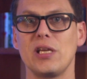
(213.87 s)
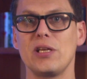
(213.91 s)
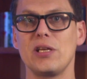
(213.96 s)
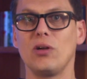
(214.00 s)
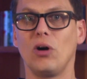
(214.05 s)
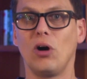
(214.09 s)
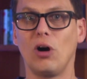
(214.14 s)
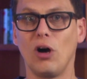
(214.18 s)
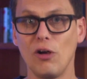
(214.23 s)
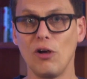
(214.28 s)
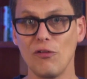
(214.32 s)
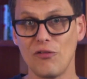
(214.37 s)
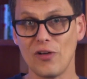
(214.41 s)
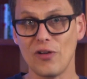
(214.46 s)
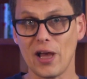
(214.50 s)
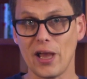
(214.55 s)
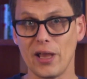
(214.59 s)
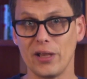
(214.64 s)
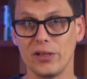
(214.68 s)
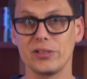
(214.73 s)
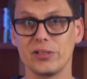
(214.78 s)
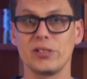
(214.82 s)
in all
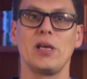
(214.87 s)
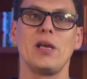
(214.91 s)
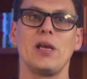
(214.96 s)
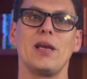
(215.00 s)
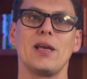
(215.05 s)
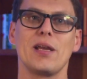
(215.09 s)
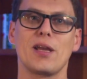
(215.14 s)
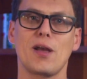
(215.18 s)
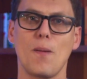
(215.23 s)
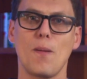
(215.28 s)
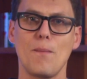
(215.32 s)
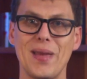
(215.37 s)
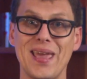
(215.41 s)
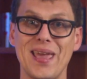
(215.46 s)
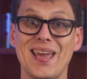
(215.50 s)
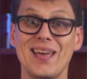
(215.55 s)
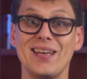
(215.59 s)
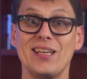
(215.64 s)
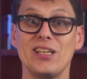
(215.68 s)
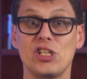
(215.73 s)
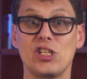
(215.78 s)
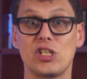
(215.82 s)
files,
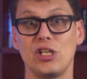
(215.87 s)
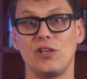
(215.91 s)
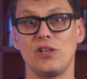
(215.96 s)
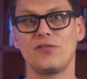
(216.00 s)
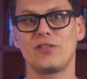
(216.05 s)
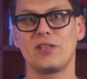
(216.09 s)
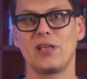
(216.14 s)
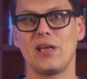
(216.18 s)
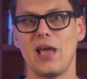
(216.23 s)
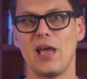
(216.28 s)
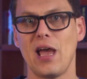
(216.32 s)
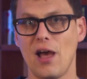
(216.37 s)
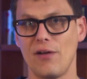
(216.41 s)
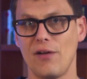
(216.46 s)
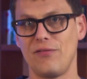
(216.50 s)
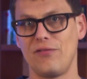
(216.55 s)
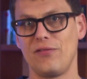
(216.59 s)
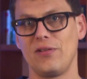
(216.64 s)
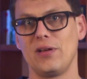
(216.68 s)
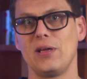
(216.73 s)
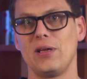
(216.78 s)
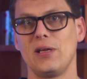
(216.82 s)

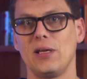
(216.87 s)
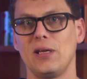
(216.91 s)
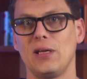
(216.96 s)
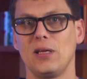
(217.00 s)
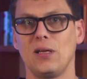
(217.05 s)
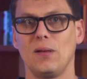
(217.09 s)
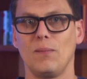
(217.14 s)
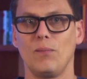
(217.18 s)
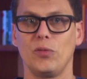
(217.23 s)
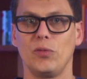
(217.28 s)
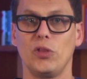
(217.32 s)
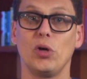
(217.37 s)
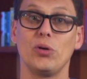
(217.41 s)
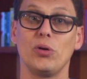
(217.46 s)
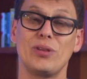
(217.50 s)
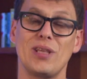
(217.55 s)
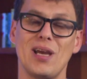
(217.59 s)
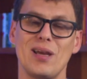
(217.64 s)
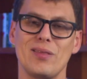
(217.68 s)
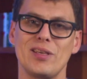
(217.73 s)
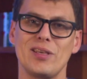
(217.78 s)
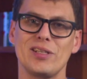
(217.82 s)
Command-Shift-F.
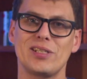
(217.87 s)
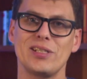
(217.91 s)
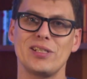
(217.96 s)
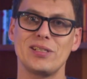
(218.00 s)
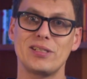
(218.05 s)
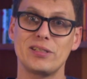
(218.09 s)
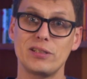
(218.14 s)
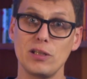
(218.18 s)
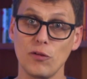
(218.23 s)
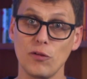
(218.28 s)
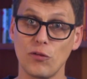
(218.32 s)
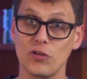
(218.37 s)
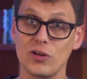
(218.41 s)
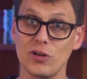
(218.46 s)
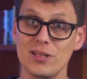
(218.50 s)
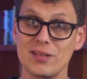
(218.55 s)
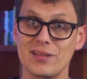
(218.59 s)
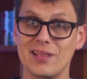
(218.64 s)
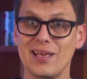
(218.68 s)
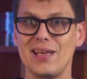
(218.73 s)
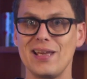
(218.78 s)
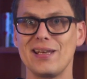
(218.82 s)
Note that this is
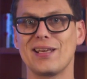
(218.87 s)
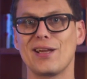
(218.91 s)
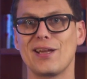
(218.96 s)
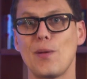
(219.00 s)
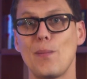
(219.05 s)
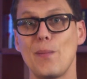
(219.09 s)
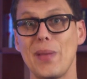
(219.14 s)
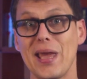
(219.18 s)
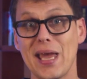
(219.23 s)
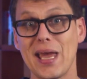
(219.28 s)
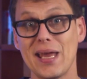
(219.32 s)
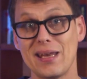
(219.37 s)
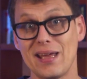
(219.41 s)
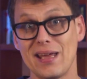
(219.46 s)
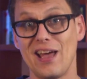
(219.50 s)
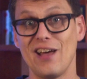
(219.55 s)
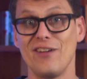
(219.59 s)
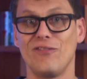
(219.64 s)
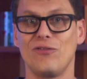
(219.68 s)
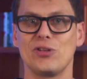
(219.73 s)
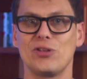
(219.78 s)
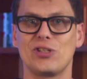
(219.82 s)
different than
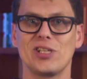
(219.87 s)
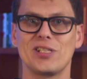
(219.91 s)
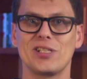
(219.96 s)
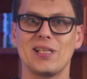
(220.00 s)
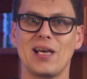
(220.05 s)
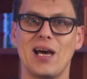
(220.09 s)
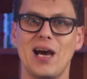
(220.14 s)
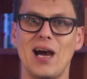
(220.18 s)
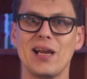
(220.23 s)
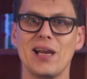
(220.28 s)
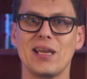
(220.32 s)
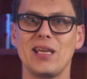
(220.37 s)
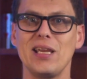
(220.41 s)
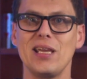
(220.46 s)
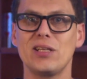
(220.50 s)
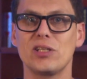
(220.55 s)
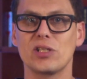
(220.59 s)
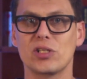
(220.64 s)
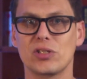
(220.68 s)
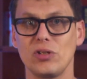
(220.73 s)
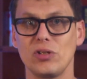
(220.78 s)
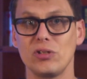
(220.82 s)
Command-F, which is the
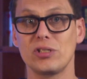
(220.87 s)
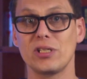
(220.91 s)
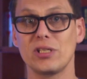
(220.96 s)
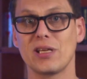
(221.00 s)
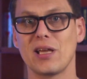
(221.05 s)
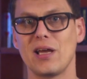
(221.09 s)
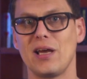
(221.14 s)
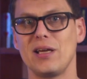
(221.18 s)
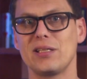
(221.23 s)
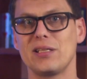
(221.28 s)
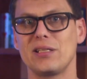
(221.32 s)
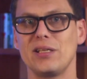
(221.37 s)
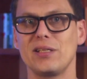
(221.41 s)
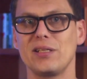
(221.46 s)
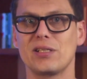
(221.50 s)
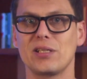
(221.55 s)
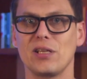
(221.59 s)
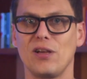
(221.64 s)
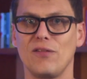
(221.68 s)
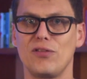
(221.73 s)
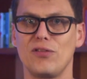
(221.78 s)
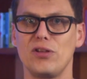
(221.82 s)
hotkey to search the
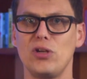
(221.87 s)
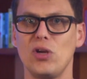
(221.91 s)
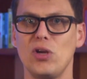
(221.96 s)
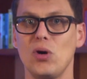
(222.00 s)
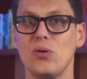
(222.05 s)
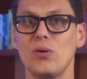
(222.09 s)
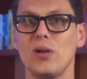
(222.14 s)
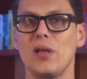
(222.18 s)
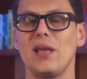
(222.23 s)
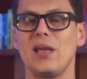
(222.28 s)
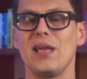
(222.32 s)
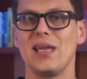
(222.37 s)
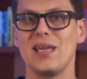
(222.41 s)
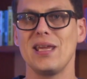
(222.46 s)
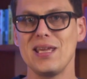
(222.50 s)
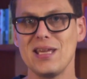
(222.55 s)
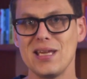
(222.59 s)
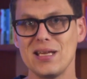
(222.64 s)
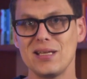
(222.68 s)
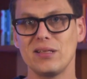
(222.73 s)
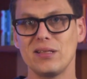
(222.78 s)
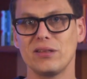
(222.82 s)
contents of the note
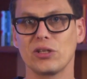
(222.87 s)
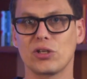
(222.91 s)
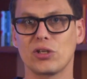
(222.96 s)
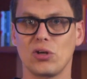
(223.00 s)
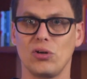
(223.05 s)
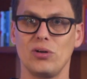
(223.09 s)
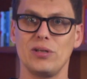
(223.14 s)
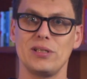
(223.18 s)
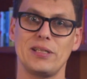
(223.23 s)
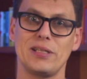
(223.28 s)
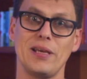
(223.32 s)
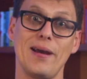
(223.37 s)
in the current